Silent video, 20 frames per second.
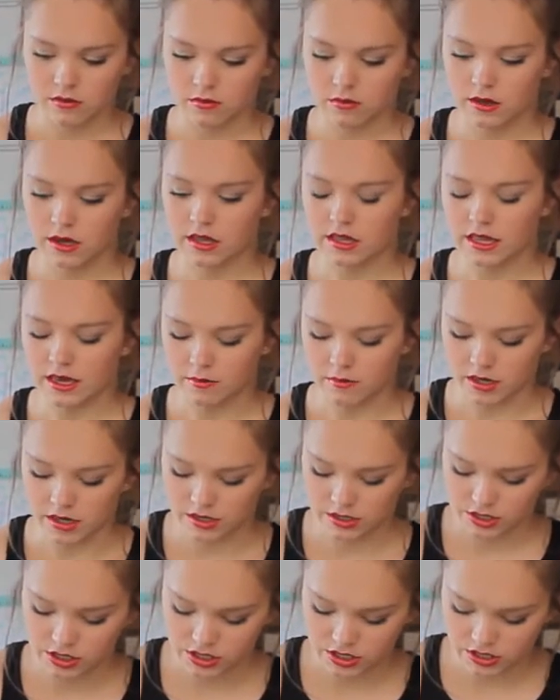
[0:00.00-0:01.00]
about that
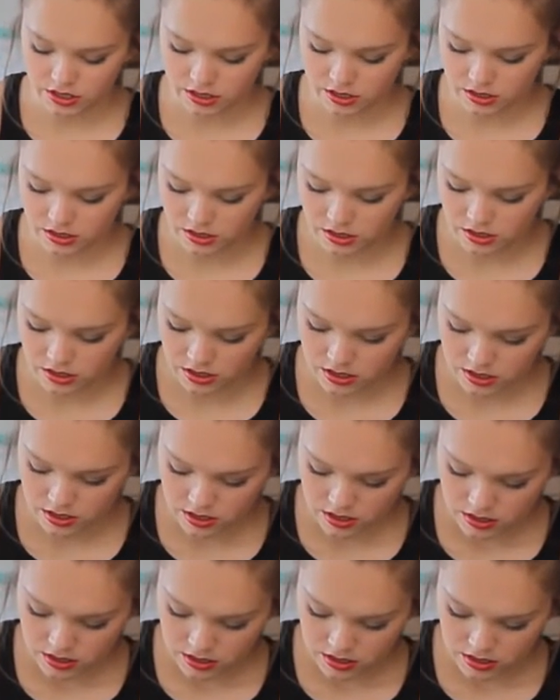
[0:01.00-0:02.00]
much.
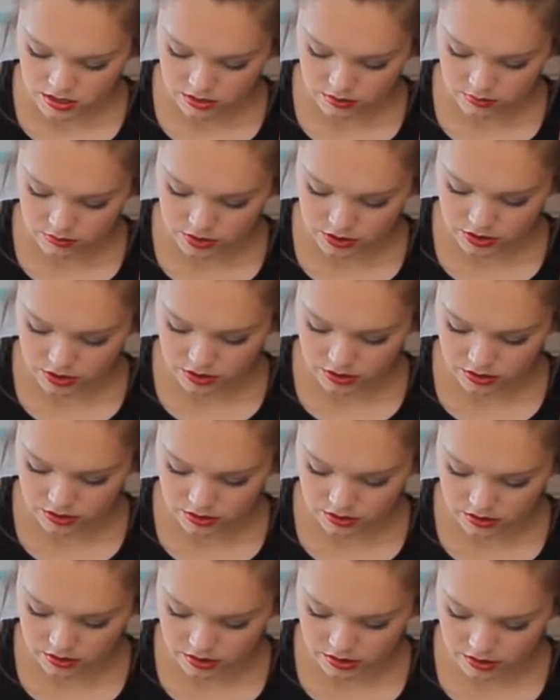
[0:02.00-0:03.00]
I'm just going
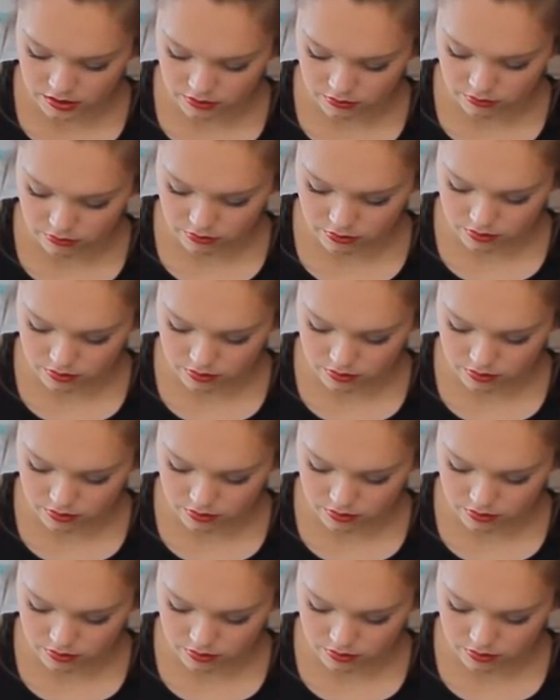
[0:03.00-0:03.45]
to kind of